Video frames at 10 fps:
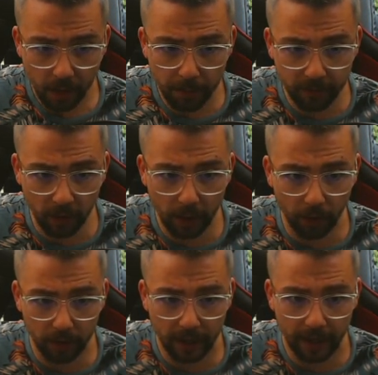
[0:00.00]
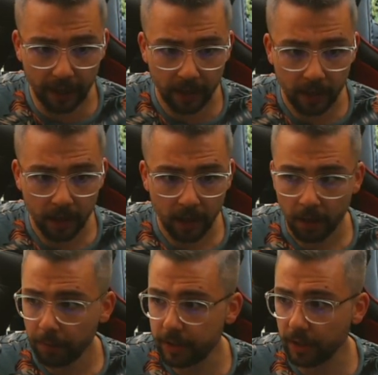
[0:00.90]
And we've got it all here.
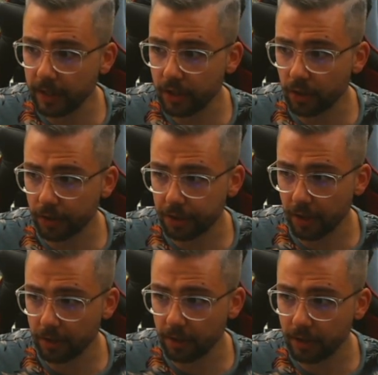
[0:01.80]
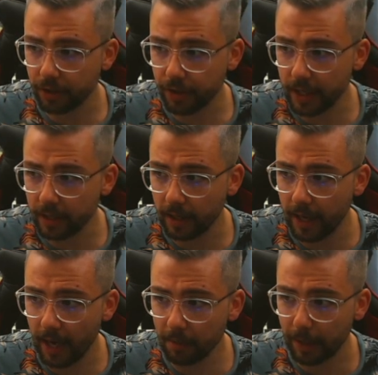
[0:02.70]
We turn these sources on and you'll see
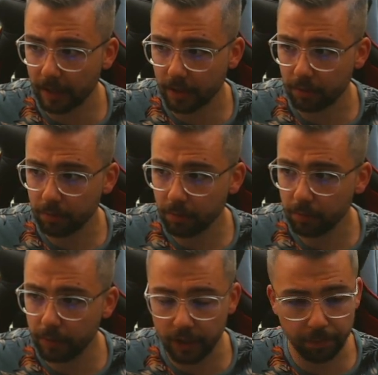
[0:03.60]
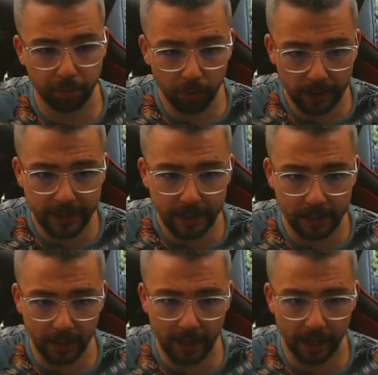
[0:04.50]
it animates, which is pretty
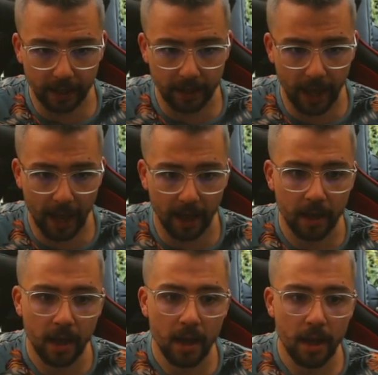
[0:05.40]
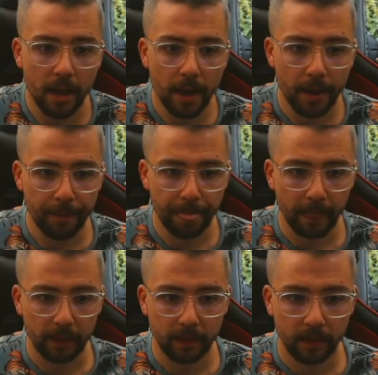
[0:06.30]
slick there.
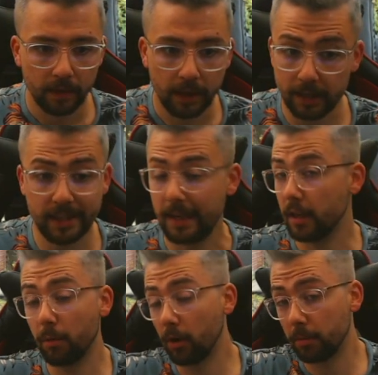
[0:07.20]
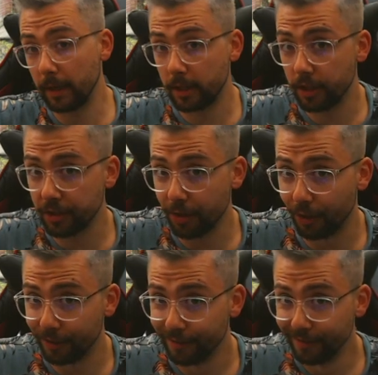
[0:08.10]
That's it. Your welcome message is
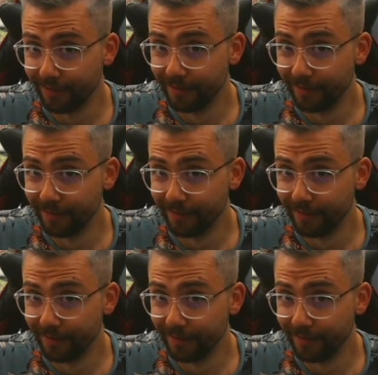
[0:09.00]
done.